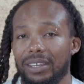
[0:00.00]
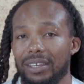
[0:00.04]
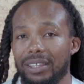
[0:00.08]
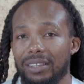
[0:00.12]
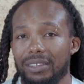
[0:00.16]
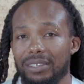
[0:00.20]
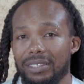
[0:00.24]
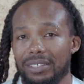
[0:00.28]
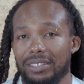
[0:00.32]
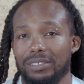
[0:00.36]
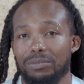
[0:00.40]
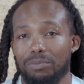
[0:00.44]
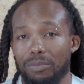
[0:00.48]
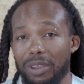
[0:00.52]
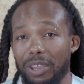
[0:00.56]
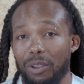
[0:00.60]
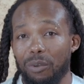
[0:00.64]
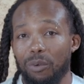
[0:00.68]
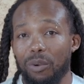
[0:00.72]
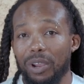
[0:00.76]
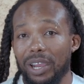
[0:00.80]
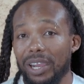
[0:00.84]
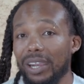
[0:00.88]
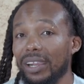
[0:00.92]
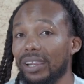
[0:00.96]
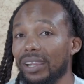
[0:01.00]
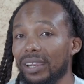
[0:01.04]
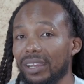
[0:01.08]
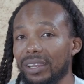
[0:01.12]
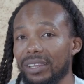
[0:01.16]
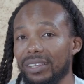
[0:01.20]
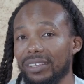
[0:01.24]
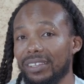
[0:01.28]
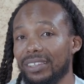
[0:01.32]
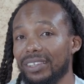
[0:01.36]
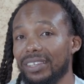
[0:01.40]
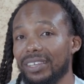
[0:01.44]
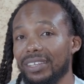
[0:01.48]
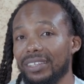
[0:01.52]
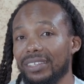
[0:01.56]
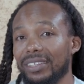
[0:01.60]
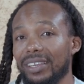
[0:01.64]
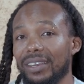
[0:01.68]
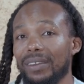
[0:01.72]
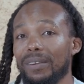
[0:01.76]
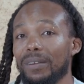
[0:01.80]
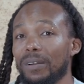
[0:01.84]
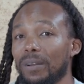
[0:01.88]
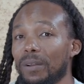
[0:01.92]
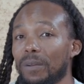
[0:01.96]
This is my work in
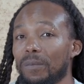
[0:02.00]
theater.